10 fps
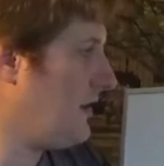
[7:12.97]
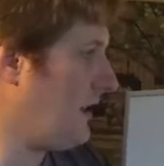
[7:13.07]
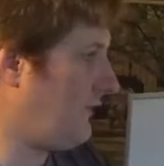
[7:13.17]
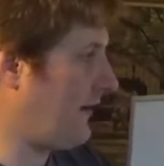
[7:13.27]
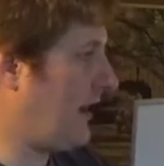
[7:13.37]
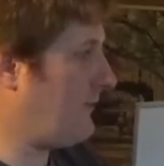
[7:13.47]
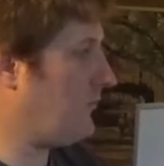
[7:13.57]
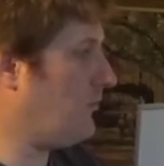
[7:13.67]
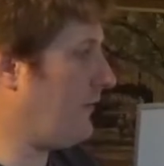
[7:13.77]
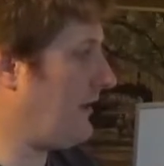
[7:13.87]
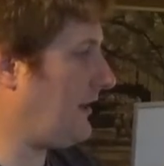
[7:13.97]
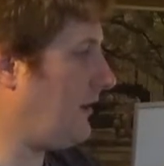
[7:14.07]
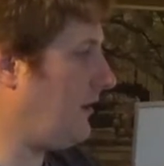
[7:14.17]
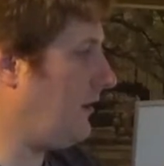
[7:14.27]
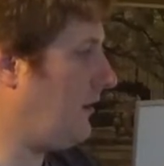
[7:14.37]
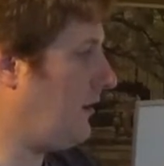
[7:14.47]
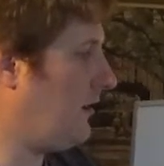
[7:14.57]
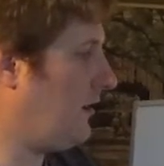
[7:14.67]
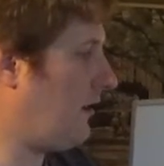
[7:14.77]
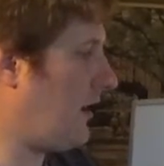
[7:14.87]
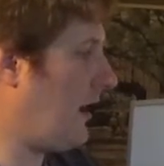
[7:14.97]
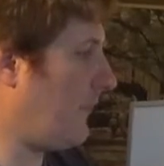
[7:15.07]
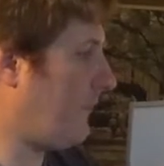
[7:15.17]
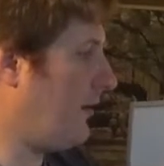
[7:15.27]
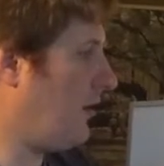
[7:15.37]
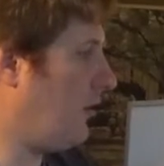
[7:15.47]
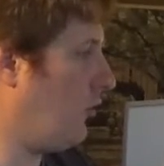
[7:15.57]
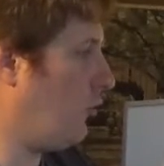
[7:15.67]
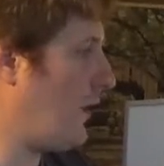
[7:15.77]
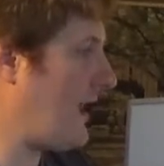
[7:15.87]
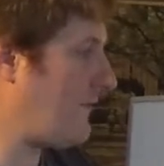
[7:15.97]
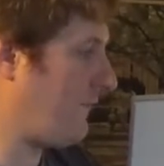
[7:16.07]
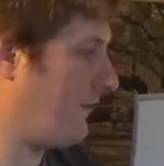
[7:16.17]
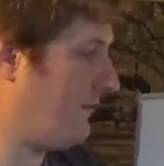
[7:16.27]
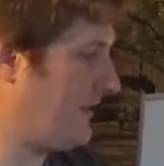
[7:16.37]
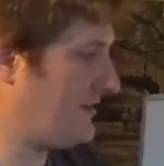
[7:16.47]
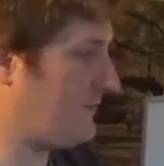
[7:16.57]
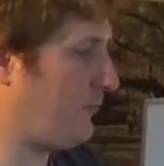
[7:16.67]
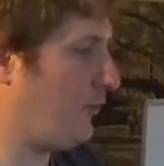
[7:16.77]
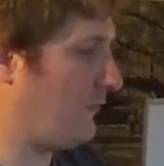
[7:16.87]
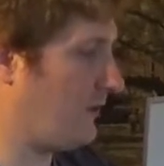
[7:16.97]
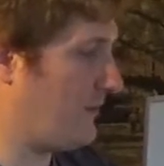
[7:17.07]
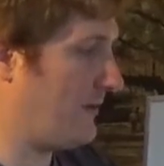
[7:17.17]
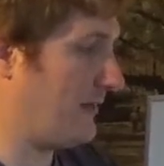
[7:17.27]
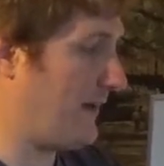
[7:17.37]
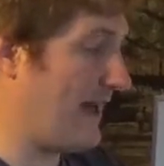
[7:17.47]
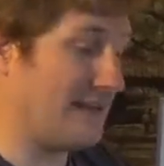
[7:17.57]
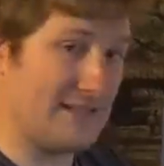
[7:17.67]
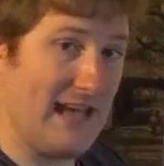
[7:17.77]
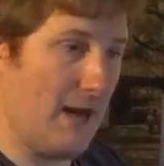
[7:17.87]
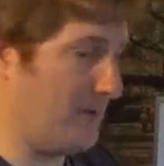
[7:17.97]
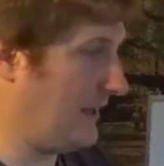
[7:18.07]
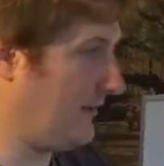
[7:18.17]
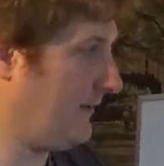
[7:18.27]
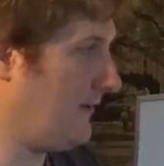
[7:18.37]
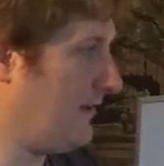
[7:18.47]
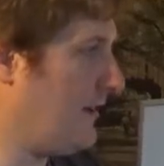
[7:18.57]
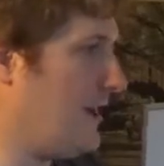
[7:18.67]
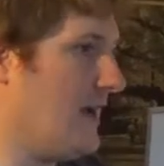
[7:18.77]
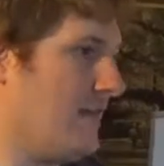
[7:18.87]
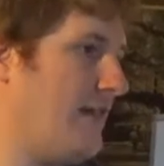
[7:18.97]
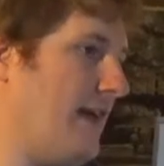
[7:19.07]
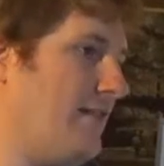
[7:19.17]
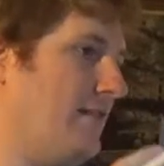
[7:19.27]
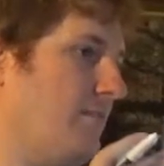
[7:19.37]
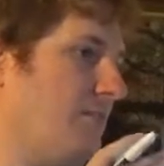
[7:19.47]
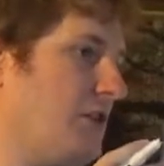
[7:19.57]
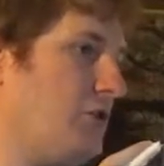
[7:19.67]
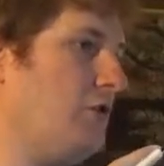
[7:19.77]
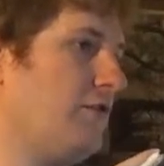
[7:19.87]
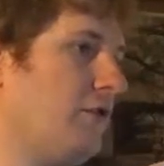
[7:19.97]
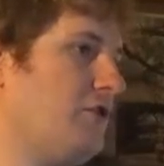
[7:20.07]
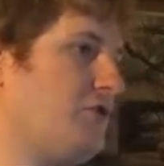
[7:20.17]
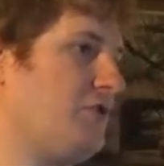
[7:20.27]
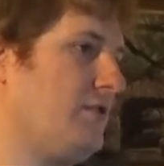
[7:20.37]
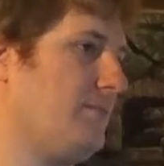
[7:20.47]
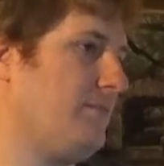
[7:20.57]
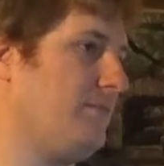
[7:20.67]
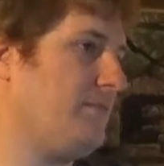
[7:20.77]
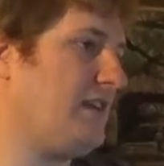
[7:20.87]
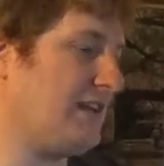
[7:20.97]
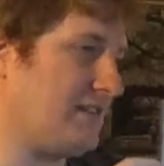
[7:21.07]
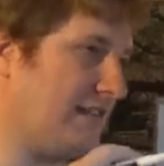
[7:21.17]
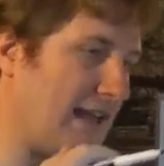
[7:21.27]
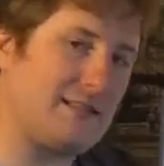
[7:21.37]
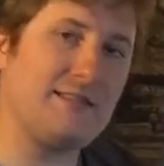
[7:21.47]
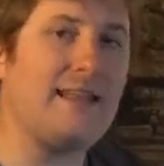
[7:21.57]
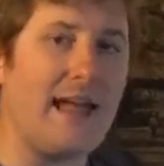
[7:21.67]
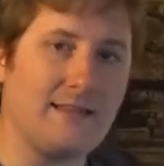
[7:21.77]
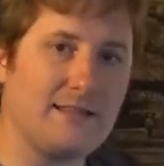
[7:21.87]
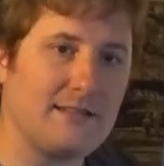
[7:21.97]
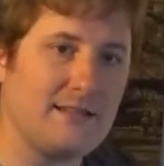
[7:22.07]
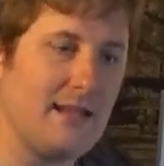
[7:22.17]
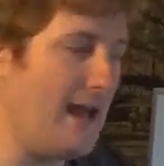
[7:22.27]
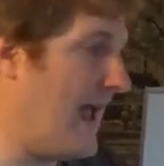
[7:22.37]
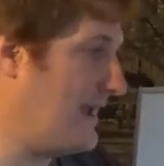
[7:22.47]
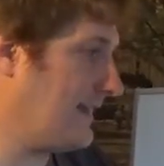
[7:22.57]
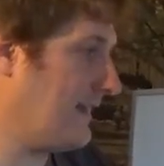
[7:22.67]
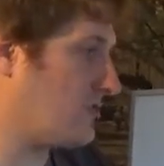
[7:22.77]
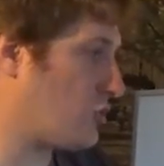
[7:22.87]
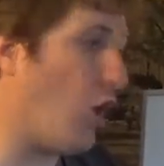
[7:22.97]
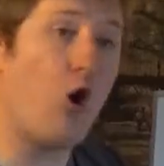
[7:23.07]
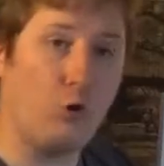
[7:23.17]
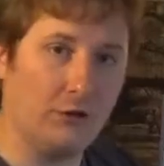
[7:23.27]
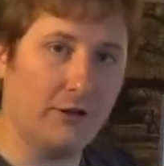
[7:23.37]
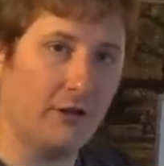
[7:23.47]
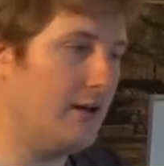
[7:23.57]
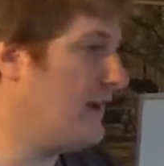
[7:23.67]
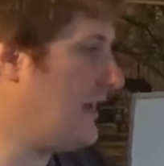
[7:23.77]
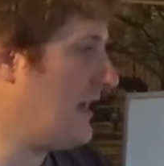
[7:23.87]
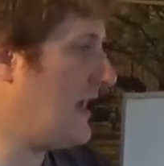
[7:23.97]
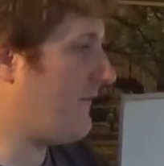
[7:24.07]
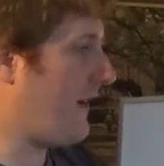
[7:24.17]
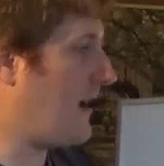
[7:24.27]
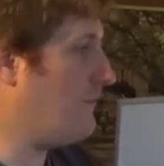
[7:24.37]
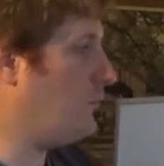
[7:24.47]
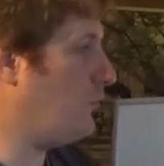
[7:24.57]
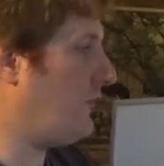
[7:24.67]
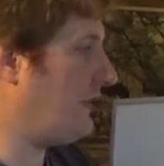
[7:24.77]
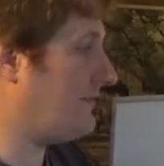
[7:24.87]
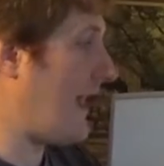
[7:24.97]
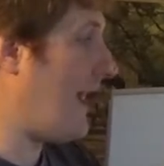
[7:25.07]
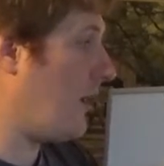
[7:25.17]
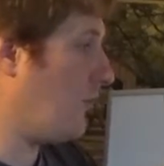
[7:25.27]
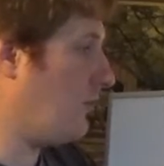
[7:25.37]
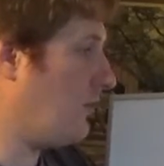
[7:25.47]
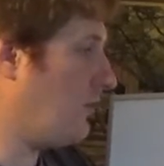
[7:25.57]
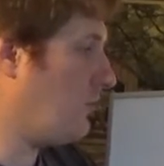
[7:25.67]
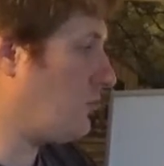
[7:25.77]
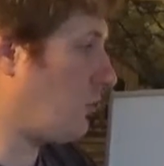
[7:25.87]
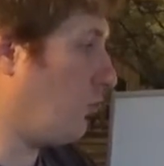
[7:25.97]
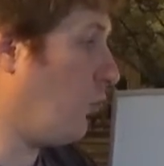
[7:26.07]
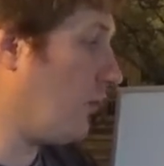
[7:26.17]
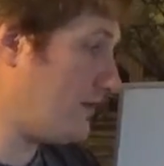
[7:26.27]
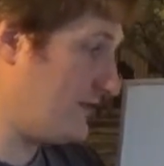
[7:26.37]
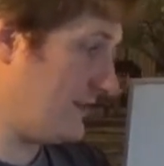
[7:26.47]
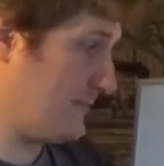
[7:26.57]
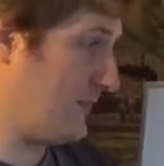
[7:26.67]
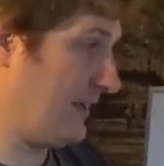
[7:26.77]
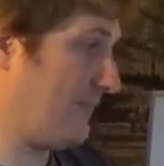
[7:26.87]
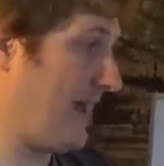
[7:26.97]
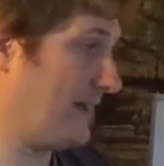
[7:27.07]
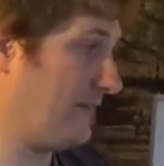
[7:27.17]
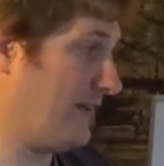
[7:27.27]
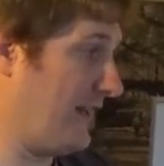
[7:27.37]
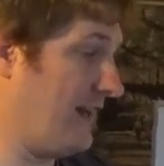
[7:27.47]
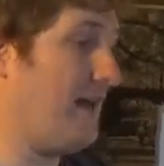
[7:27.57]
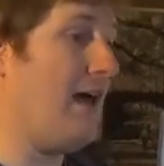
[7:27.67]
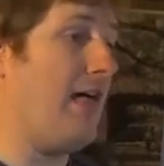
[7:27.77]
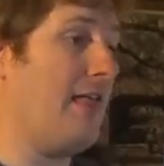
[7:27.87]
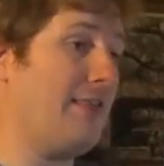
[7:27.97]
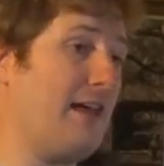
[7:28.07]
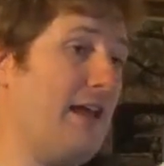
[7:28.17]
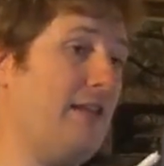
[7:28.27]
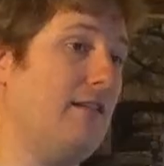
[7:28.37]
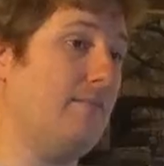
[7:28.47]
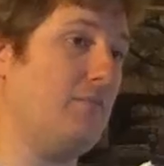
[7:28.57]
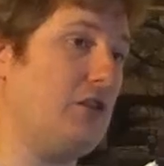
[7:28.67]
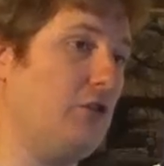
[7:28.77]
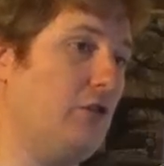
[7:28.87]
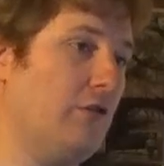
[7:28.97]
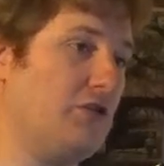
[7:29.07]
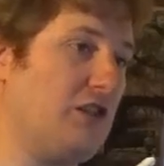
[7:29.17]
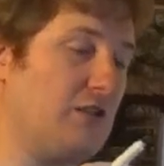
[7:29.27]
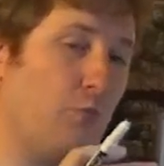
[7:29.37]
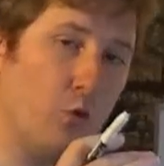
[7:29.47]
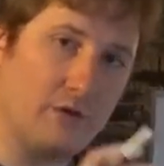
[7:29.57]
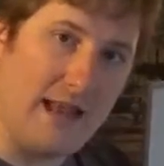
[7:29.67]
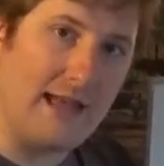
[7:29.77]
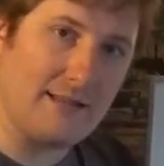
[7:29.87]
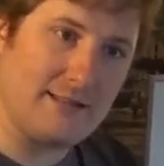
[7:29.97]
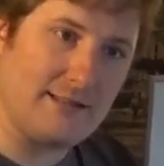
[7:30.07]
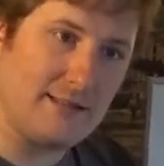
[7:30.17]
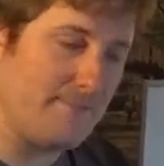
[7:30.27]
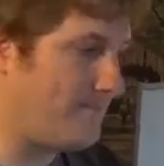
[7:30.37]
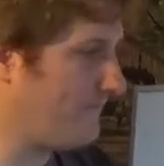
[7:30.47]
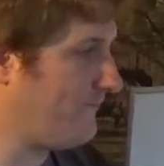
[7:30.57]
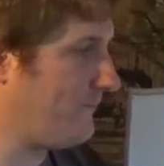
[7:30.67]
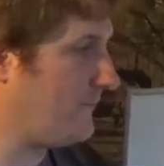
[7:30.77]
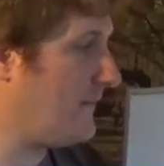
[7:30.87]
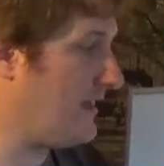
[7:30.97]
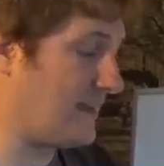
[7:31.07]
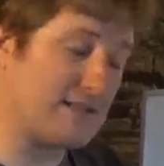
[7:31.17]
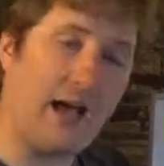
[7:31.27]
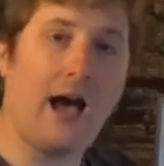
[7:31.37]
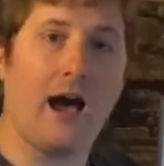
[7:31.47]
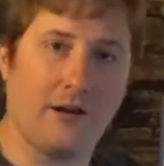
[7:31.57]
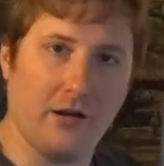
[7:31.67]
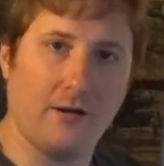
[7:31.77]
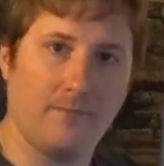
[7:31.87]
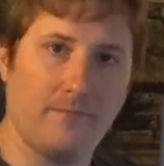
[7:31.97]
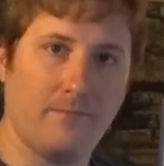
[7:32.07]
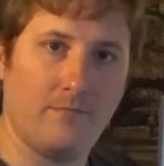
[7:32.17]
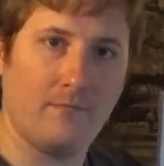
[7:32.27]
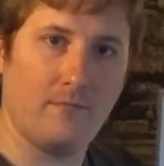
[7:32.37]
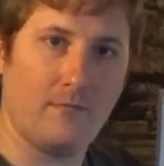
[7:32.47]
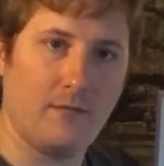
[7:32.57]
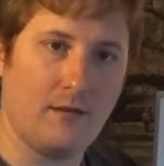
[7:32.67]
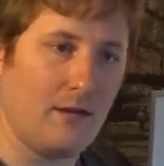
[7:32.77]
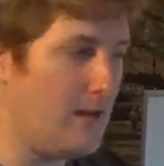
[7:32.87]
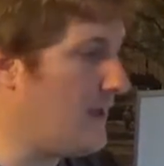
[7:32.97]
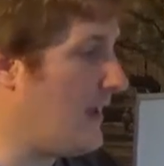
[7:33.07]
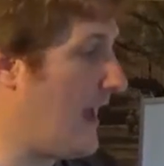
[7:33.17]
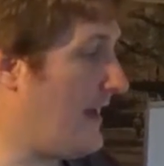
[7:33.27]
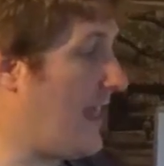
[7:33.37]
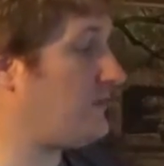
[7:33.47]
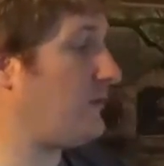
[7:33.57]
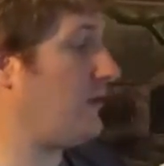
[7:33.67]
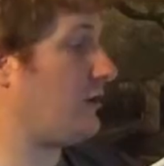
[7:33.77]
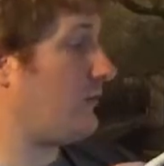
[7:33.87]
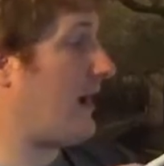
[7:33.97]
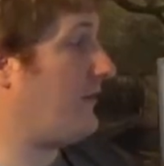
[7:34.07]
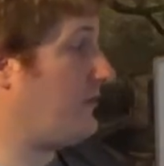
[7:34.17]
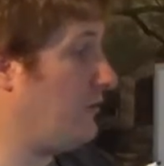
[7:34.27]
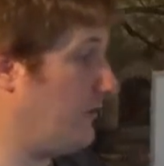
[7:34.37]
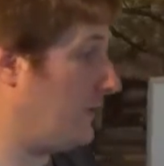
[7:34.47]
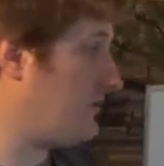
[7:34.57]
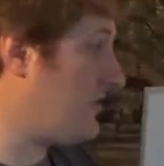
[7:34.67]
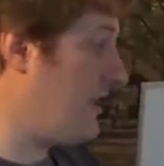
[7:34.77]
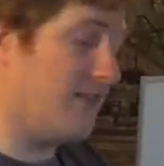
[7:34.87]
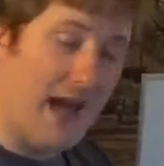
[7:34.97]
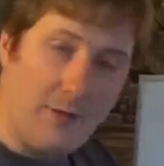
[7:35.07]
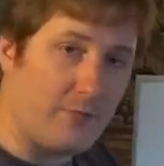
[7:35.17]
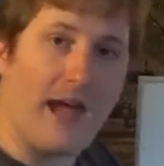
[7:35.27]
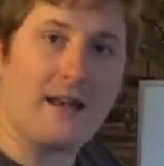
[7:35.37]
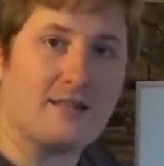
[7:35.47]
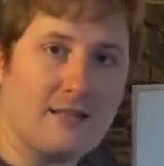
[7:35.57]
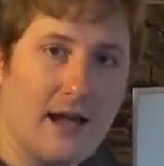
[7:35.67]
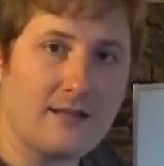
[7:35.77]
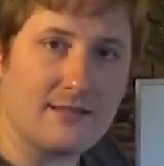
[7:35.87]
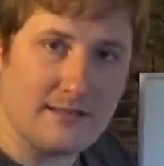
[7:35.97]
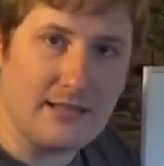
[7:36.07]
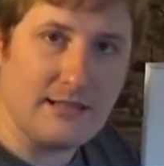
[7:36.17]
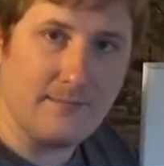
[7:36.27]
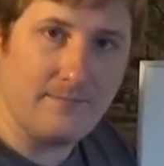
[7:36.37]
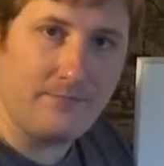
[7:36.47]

If I'm moving up away from this point where the Big Bang is happening, then the universe gets less dense and it gets colder. If I'm moving down towards this Big Bang event, then the universe gets more dense and it gets hotter. And as we look around the universe, that is not seen.